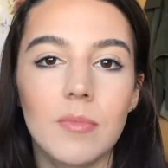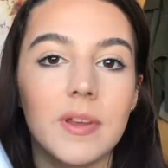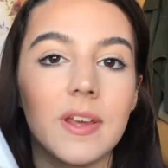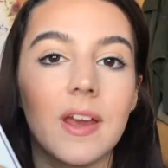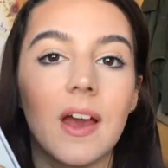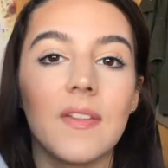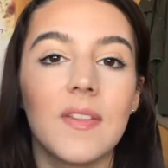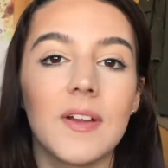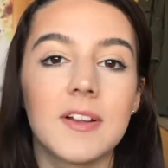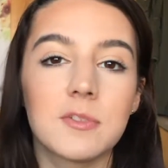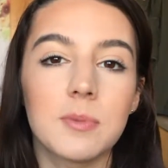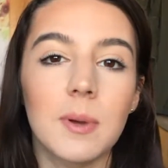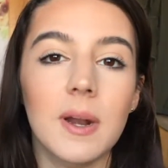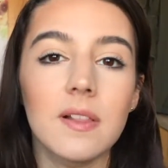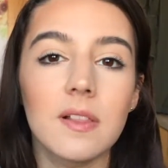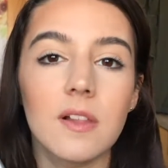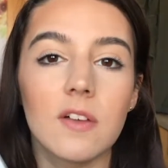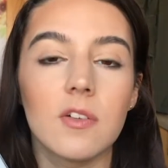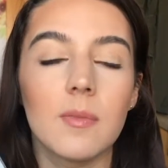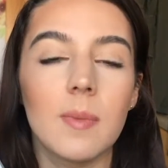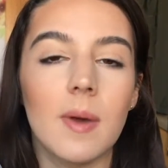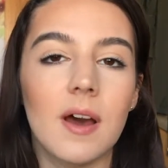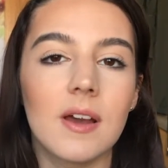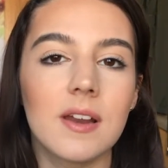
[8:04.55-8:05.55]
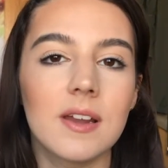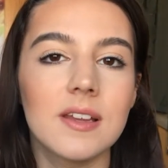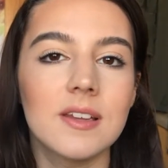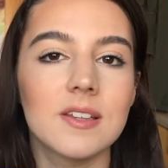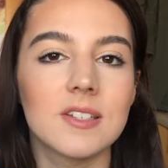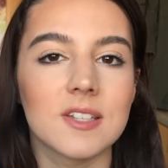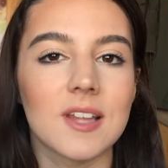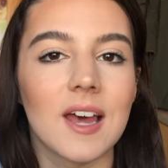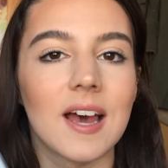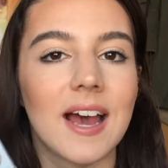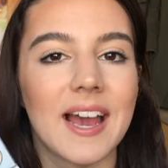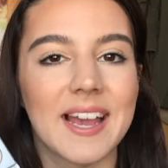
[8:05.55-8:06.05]
But yeah, that's what I love about it,
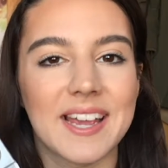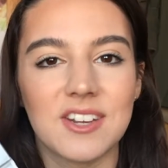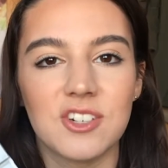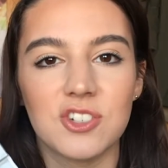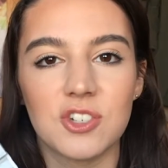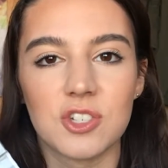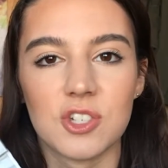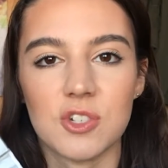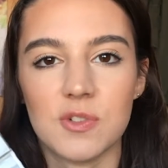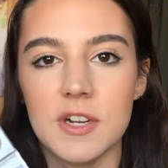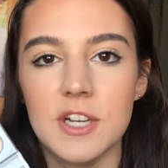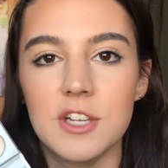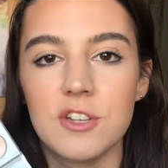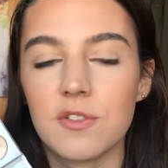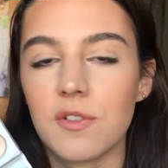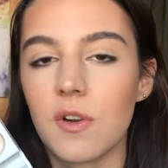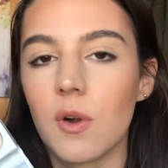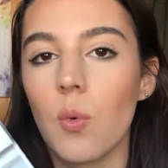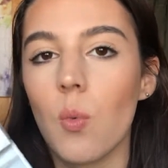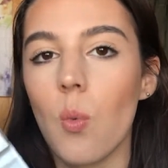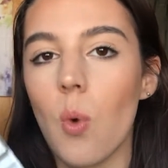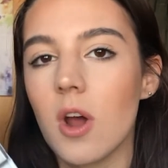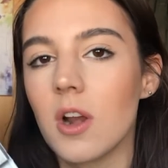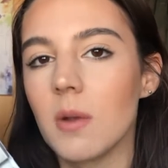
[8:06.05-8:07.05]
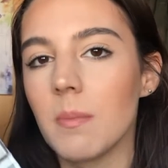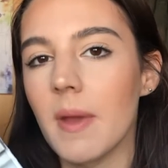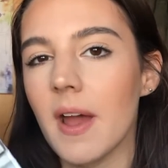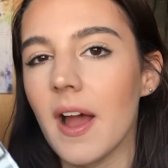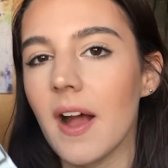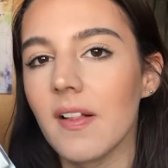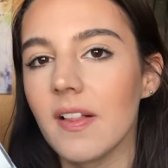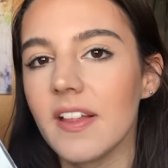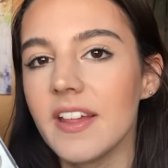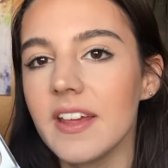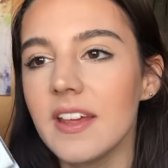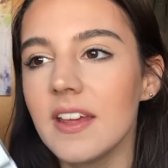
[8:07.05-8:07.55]
is that I can just reach for one
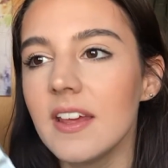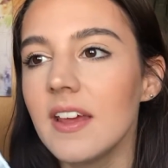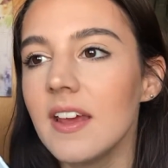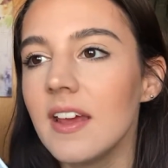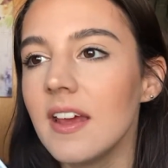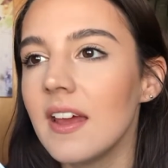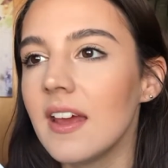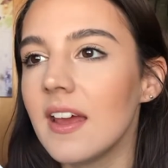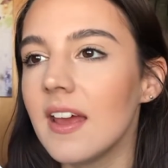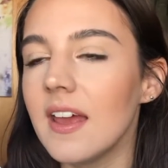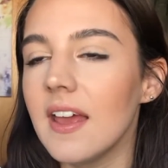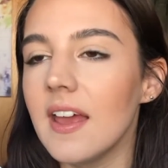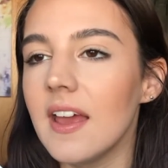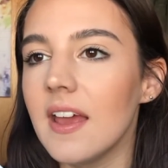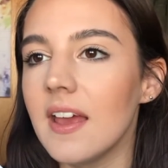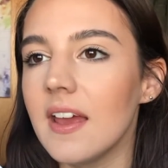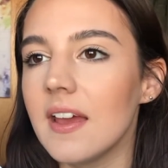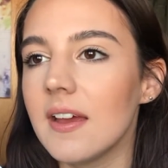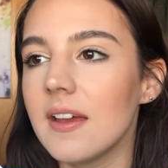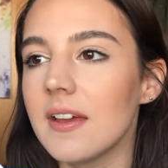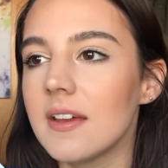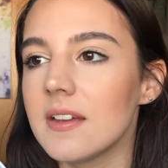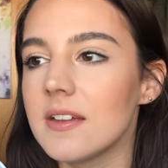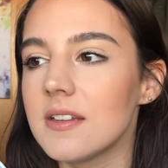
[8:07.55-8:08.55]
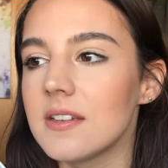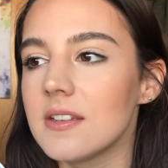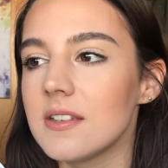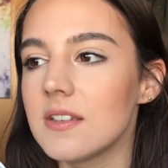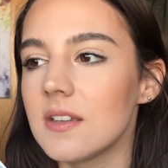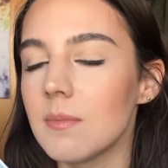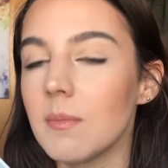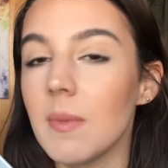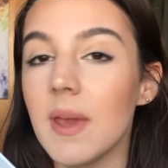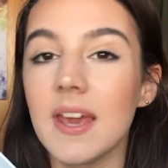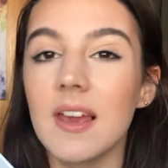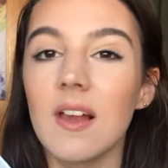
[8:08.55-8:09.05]
palette and
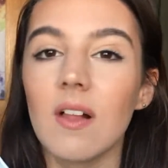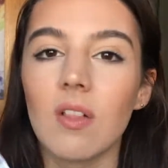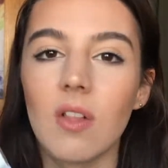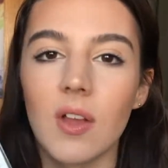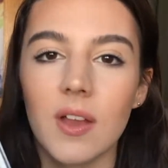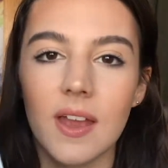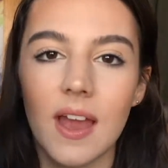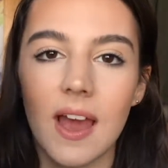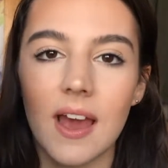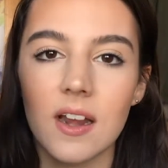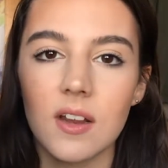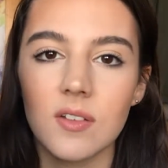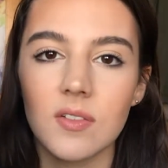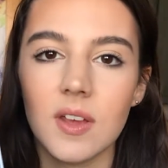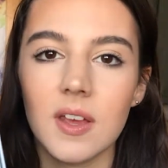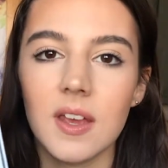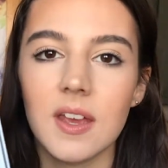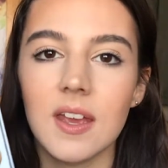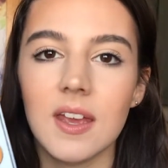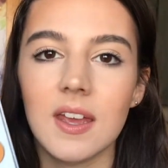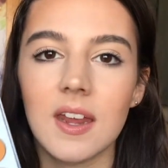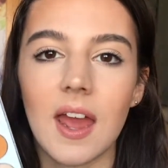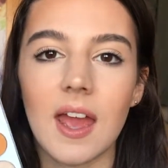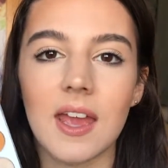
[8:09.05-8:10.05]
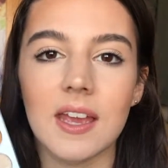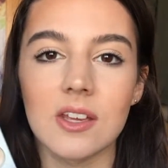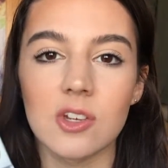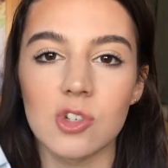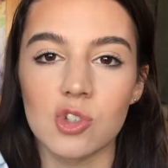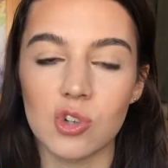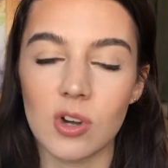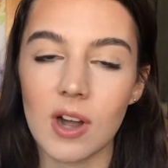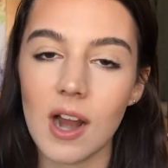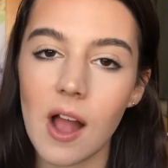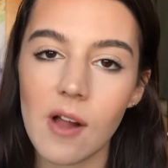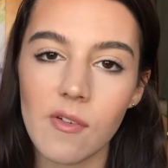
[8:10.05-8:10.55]
make a look out of it, and I
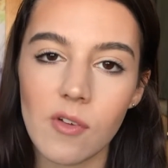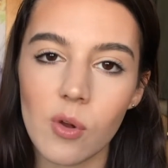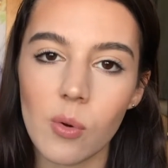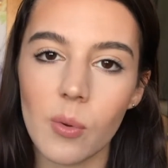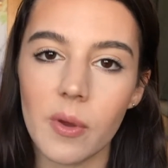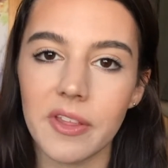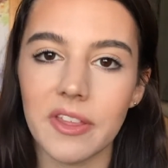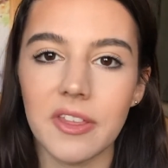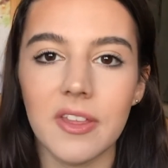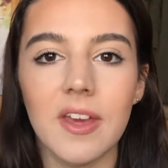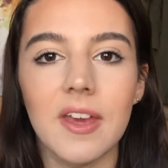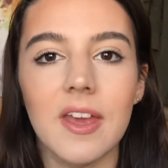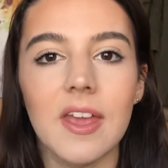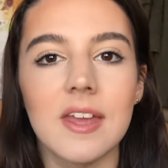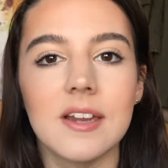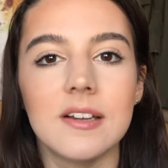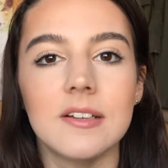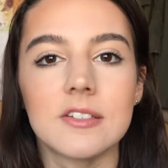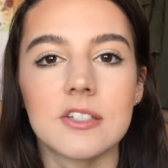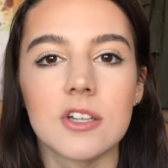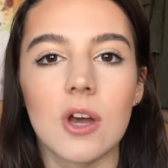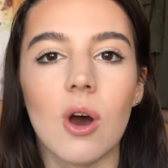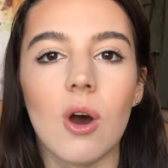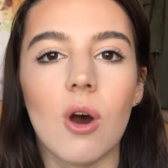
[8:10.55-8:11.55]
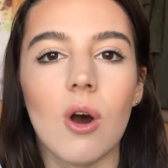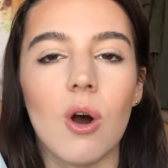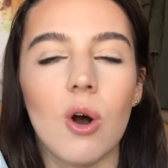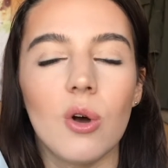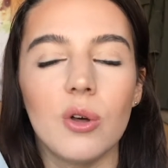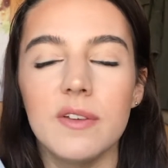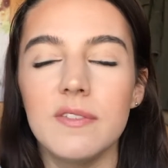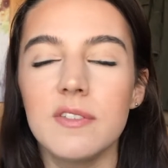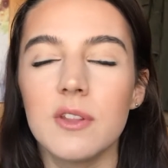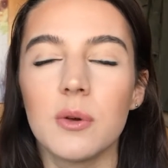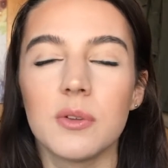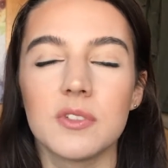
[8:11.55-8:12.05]
can travel with it, and it's
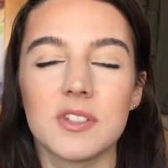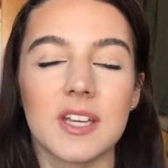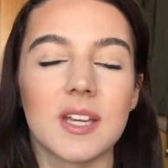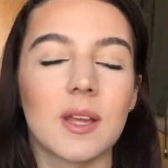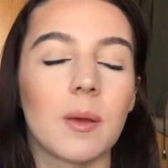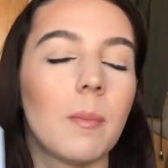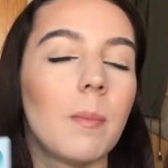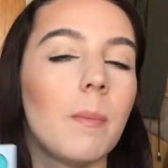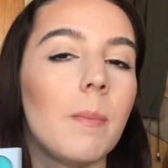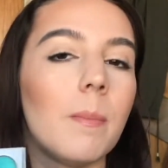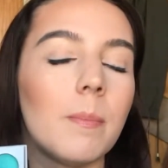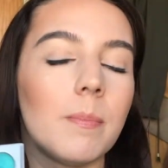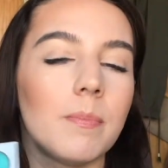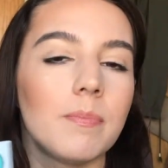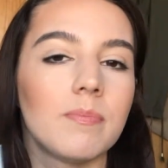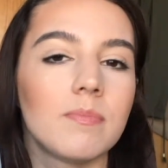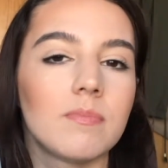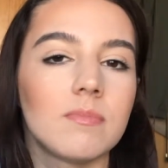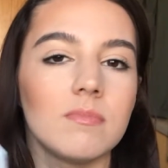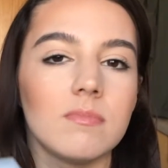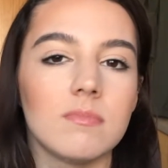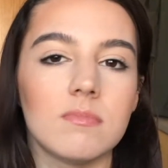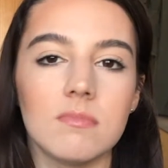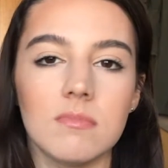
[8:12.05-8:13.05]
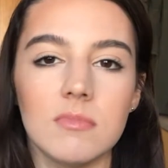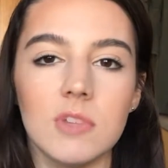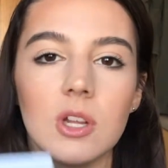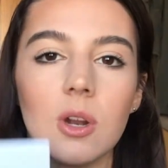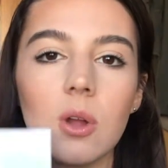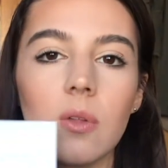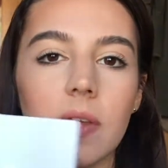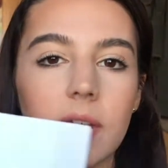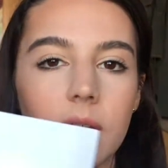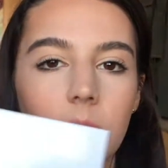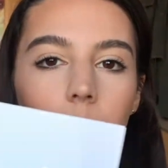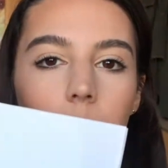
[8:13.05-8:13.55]
all, even though it's like a, you know,
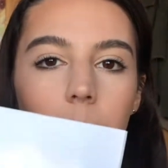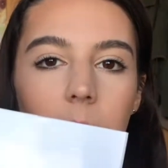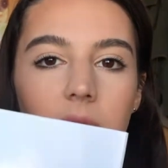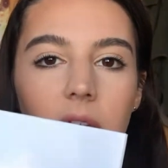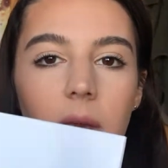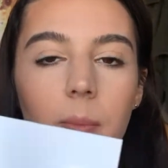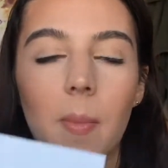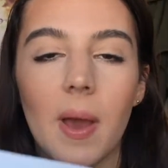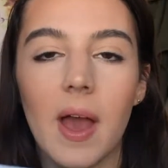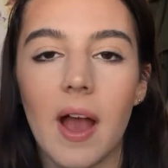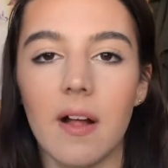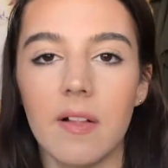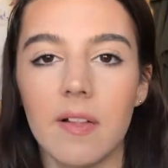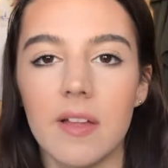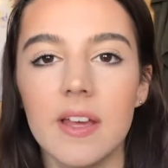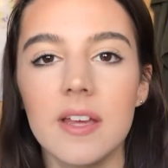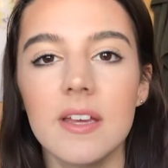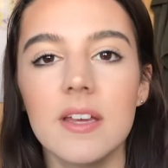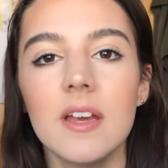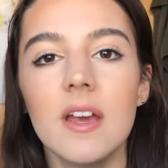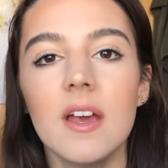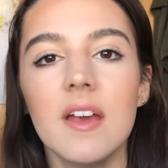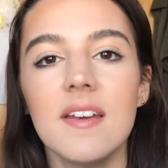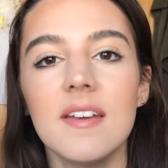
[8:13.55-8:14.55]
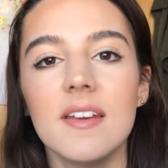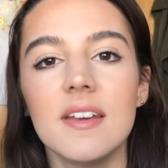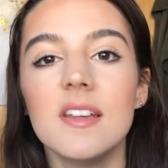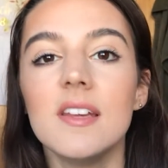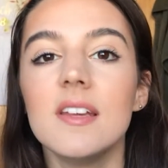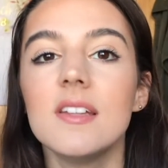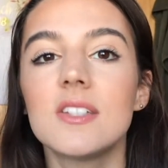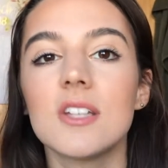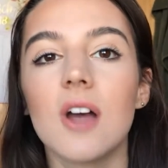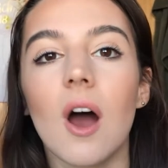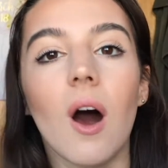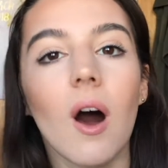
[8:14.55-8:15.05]
like a big palette,
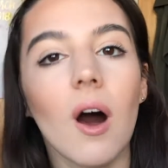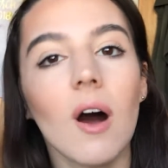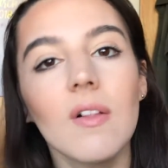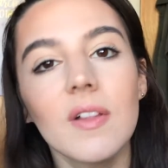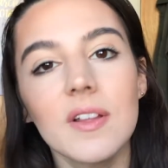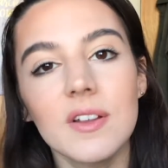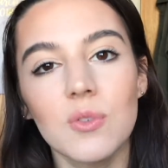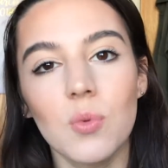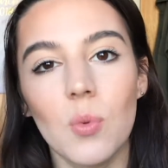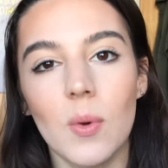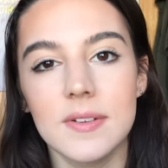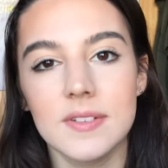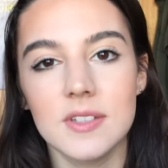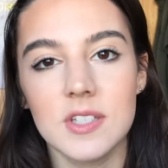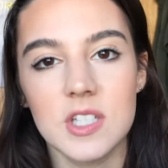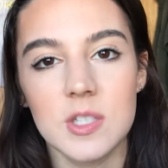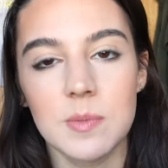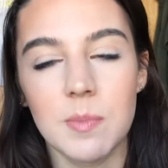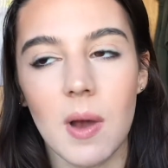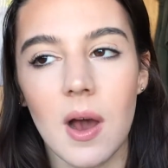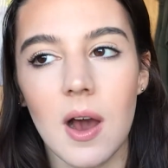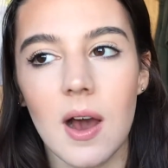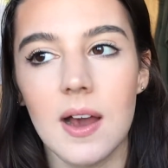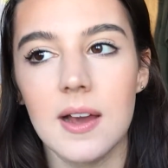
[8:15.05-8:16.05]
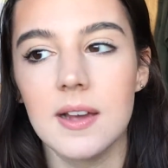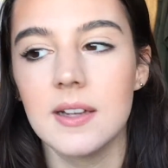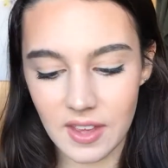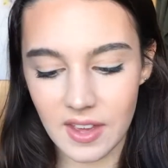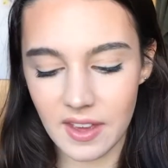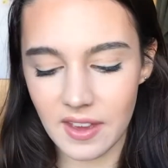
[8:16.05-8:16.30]
it's all in one spot.